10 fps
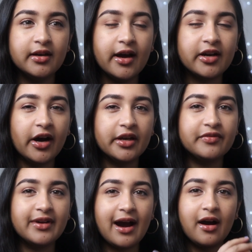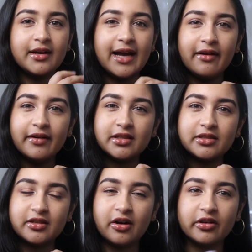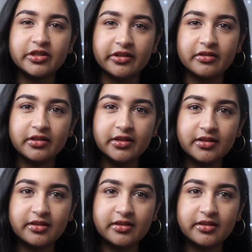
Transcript: a kind of character cartoon look,